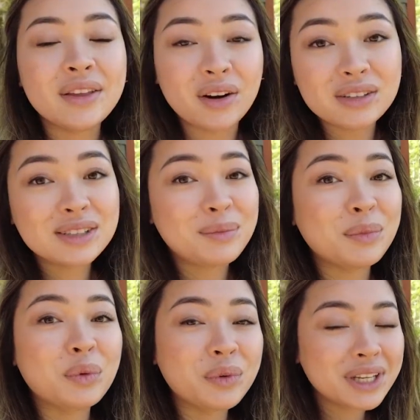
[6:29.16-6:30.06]
there are
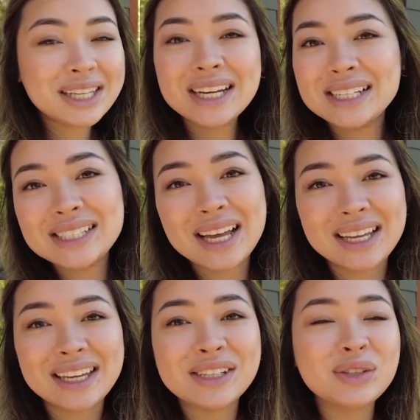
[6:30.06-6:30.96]
some really nice
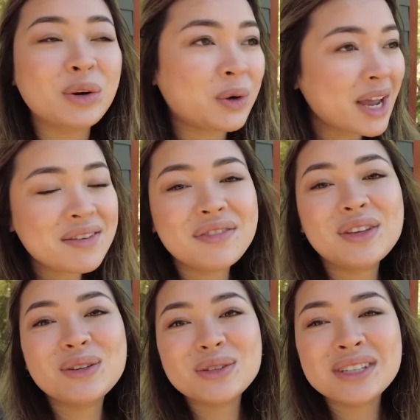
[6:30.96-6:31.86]
hikes, great
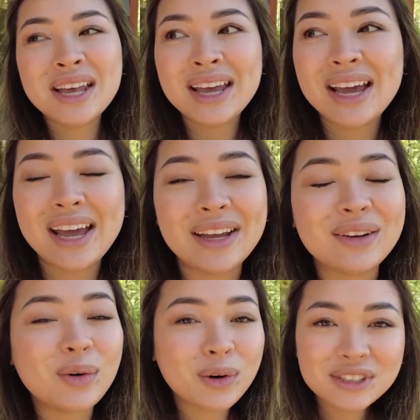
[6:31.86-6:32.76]
views,
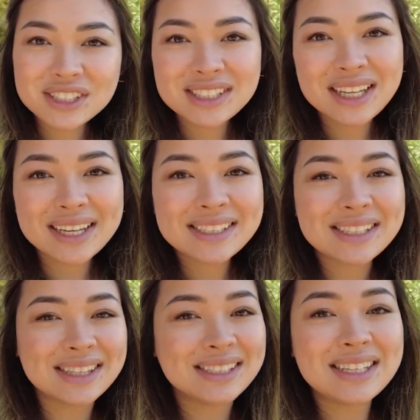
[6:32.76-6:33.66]
and gorgeous lakes
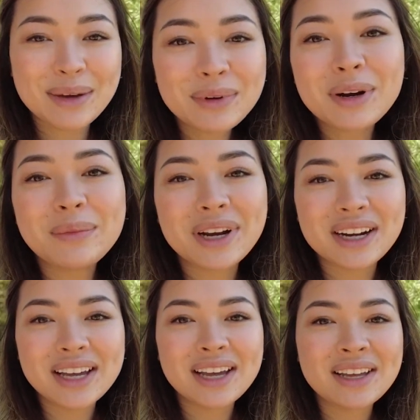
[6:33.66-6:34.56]
in the Salmon Arm
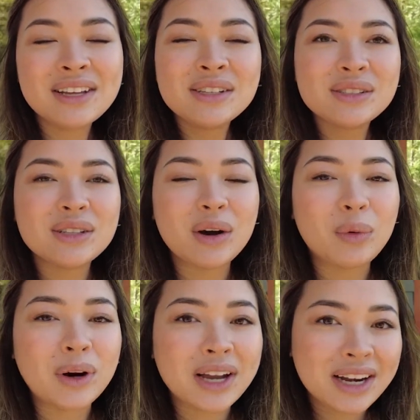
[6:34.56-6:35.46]
area. So
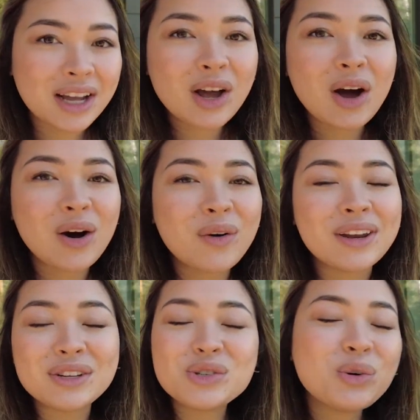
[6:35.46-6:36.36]
we're gonna go
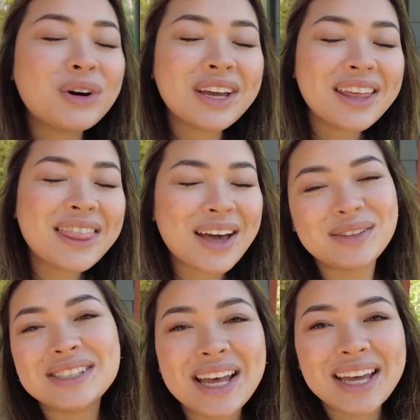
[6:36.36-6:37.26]
and enjoy the
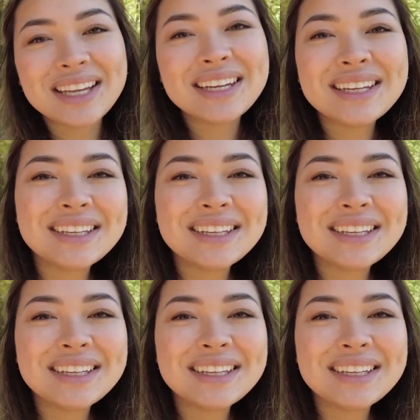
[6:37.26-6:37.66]
outside.